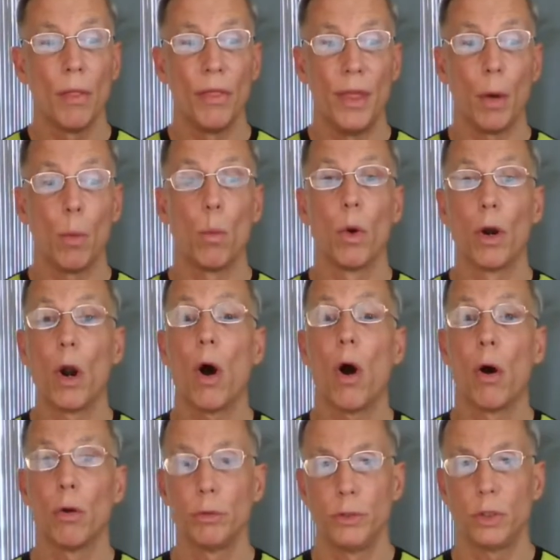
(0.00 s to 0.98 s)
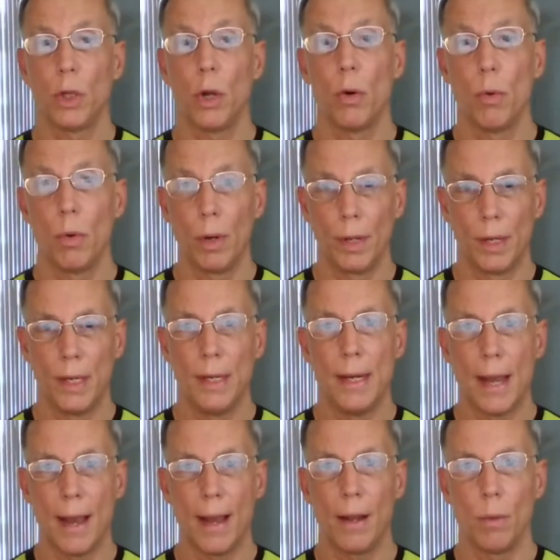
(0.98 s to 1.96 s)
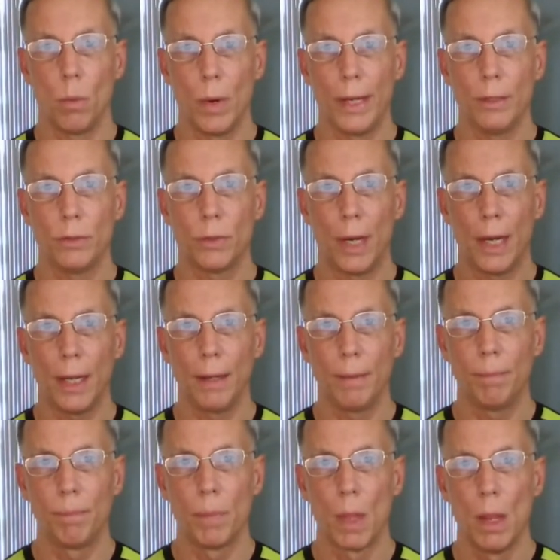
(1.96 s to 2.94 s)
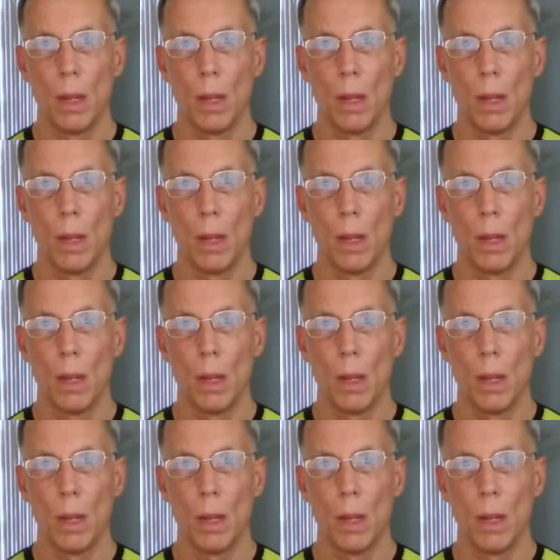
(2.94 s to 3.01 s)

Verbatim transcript: that were also not weight training.